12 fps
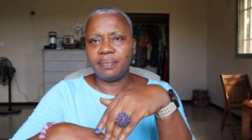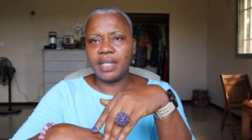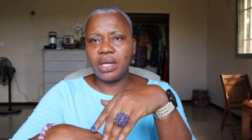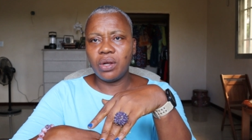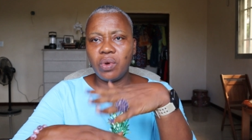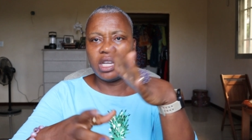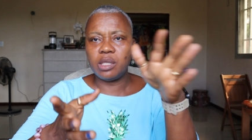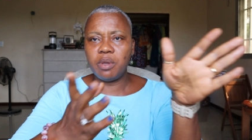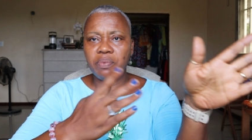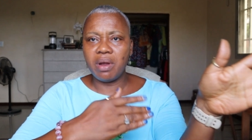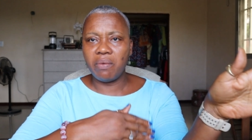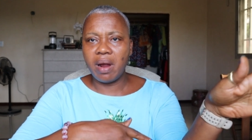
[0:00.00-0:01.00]
you know, with these
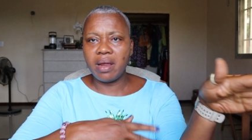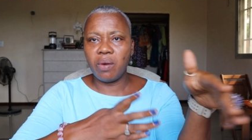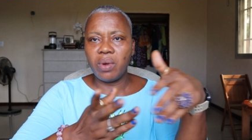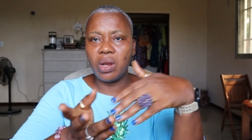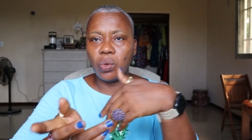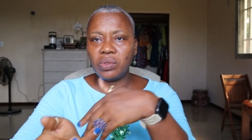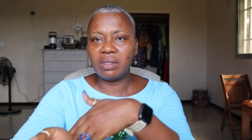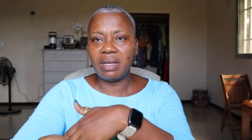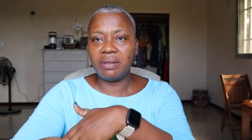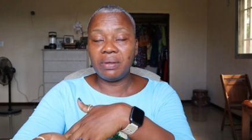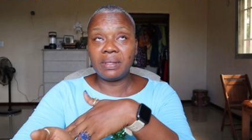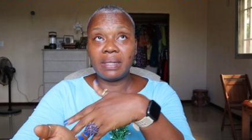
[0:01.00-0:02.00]
people around here with low
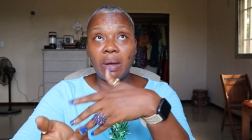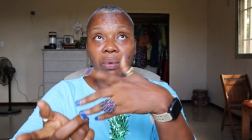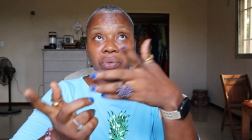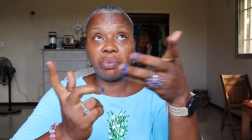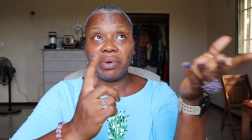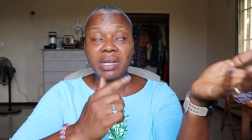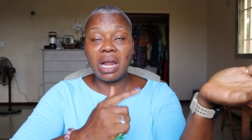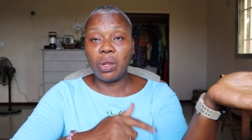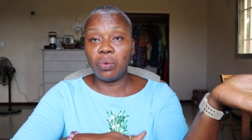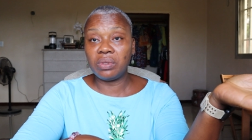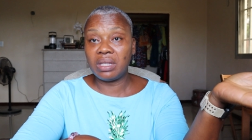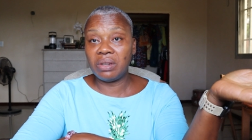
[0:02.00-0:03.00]
standards that want to bring their
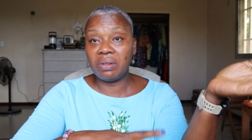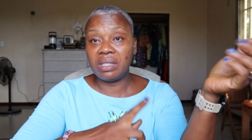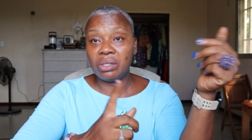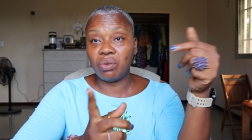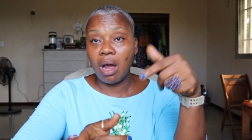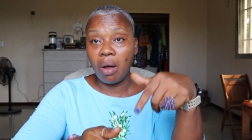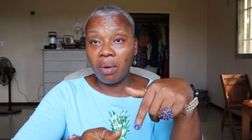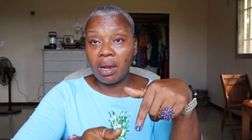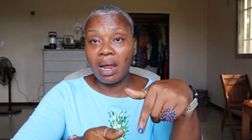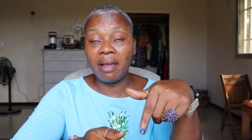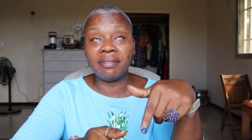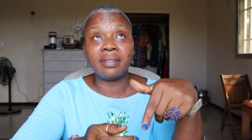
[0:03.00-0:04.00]
low standards into our
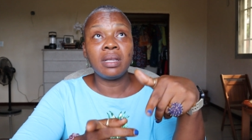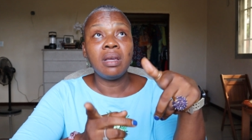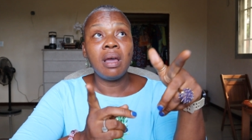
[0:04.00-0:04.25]
lives.